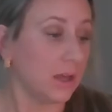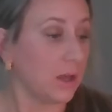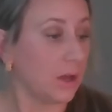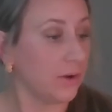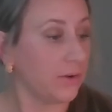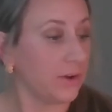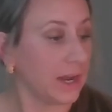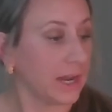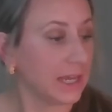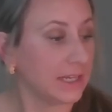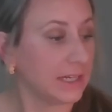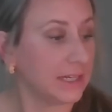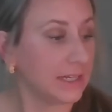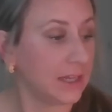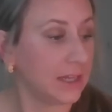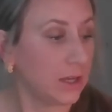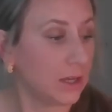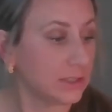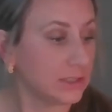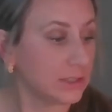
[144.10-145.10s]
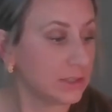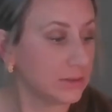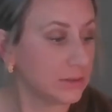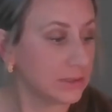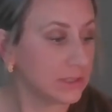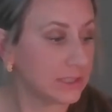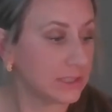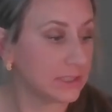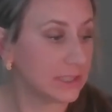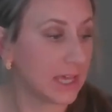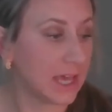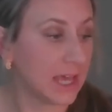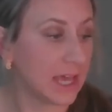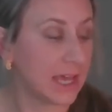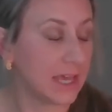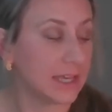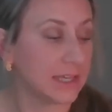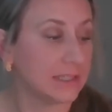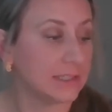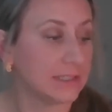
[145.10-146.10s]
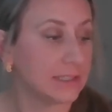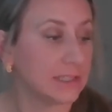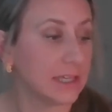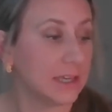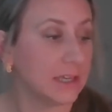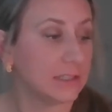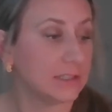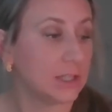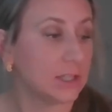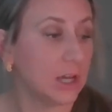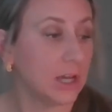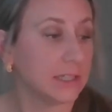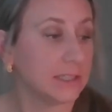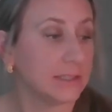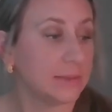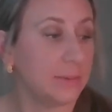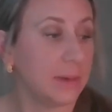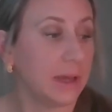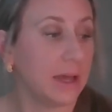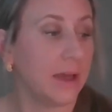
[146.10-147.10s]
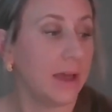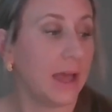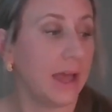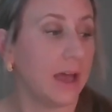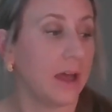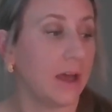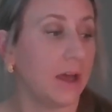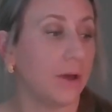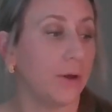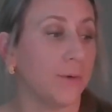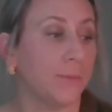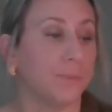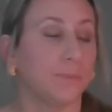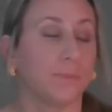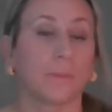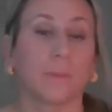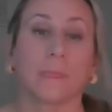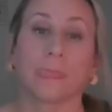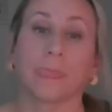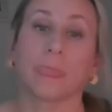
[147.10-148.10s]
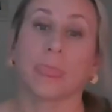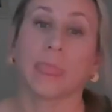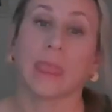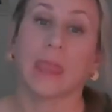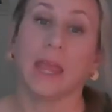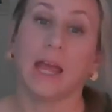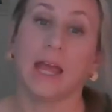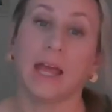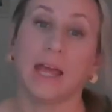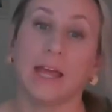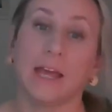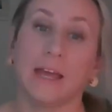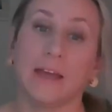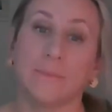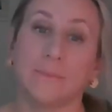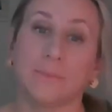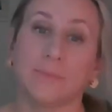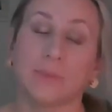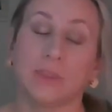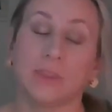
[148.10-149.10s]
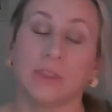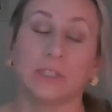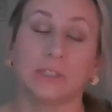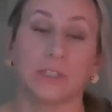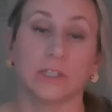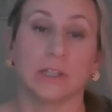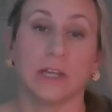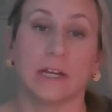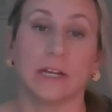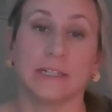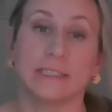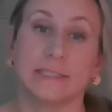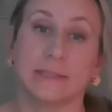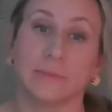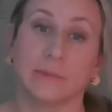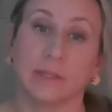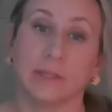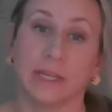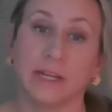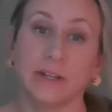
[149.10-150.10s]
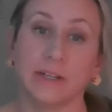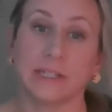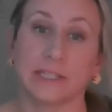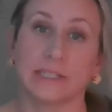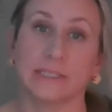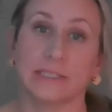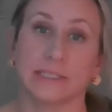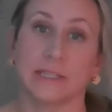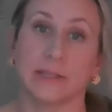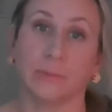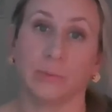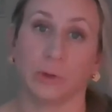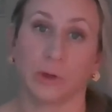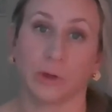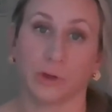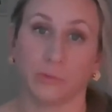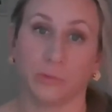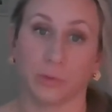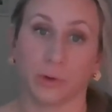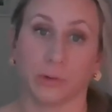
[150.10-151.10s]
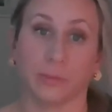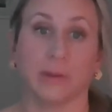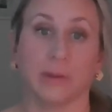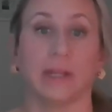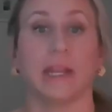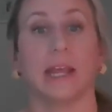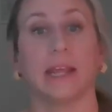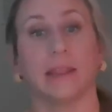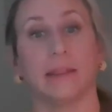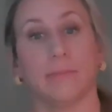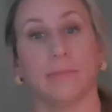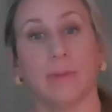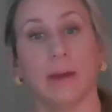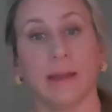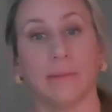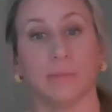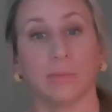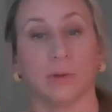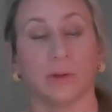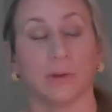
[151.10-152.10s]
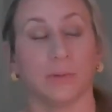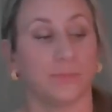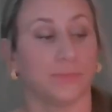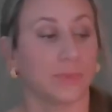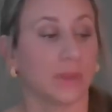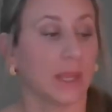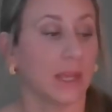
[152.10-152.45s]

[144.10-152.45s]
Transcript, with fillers: All right, and it also says, it talks about how um, there's a lot of similarities in the Book of Mormon and the Bible.